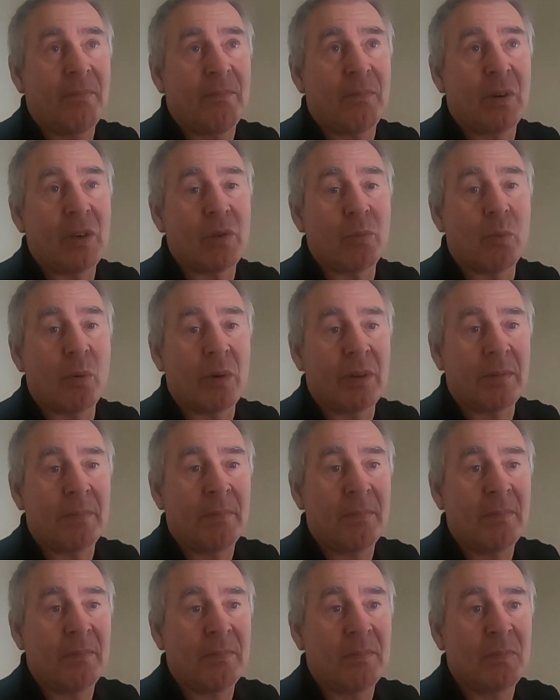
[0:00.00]
fresh water
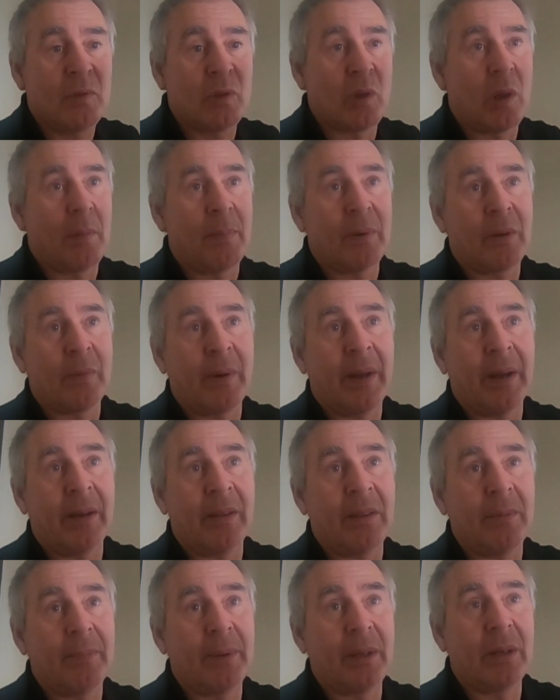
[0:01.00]
slopping around
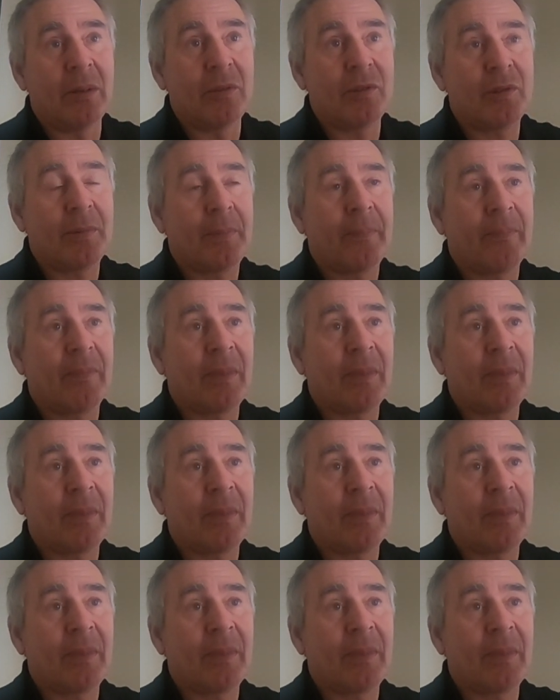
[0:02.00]
in the bilge.